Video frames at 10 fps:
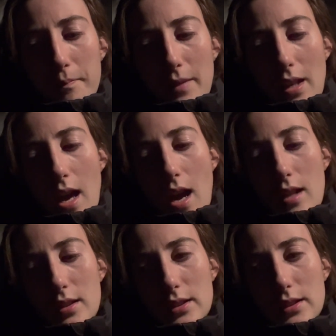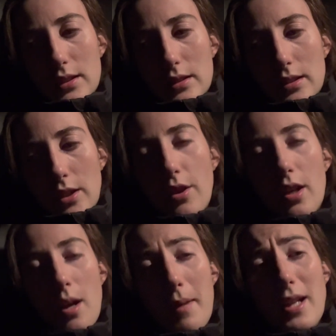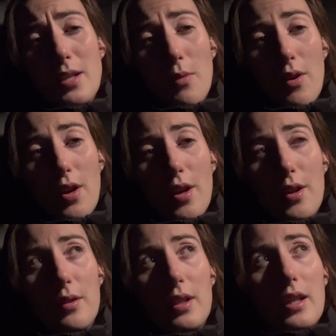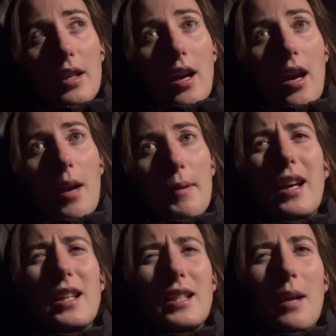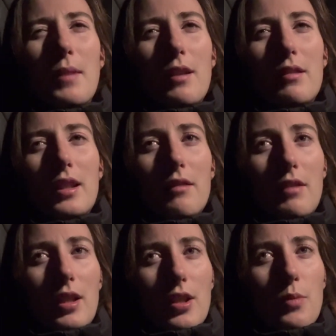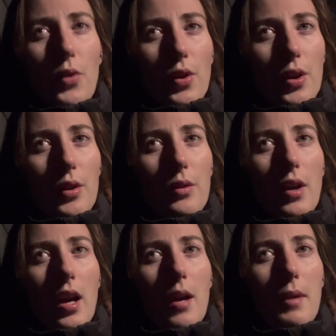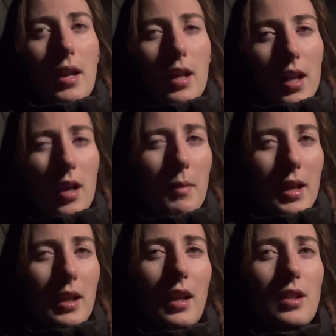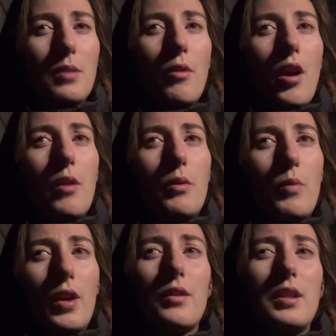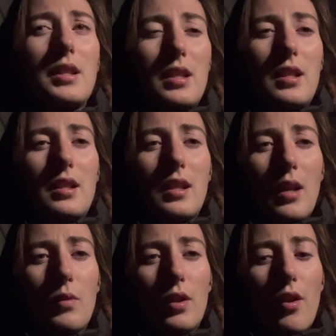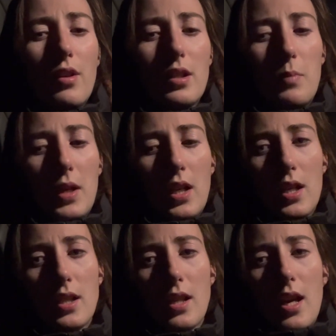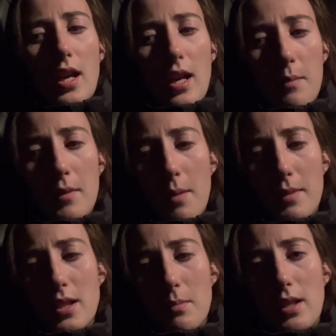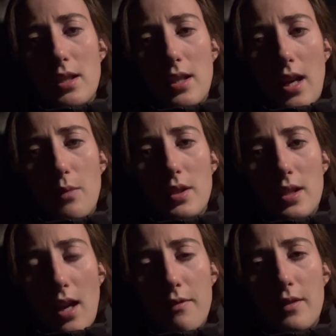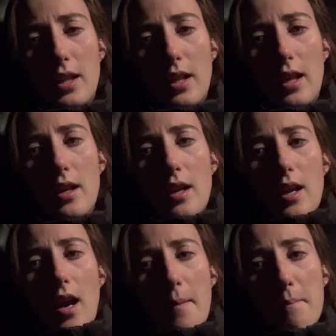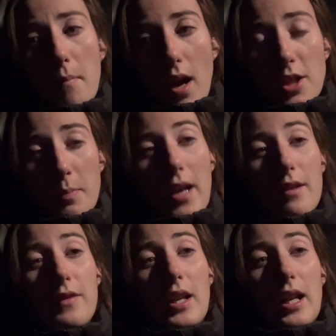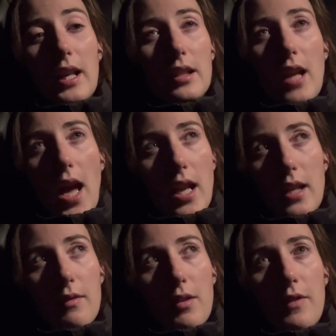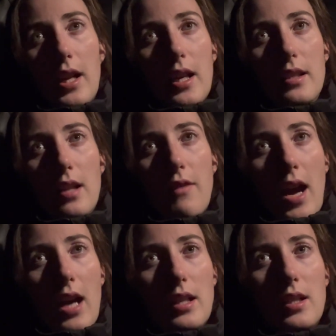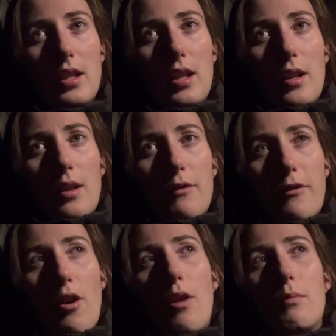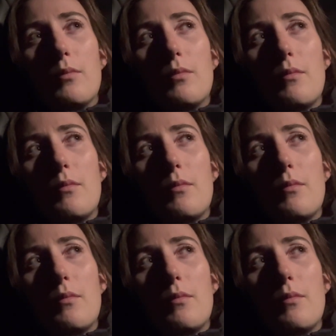Yeah, I'm going to come back tomorrow. I'd like to get Mia in the arena tomorrow. And I'm going to come back again tomorrow and work on the distance again with Lawrence, because him coming to me today was definitely a much better feeling than any of the feelings I've had from